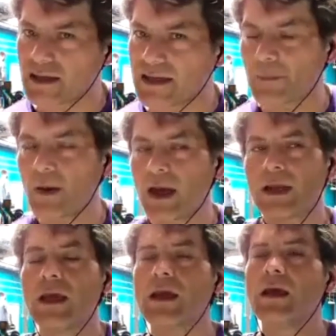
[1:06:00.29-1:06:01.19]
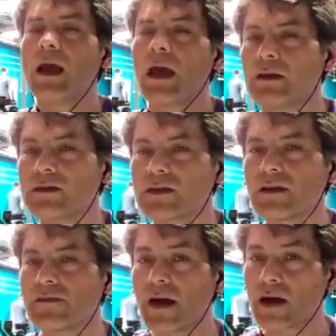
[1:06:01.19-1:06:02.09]
neck pain, and you
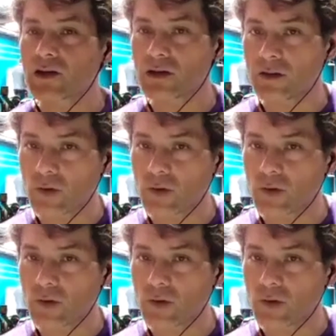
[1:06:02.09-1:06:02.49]
see a functional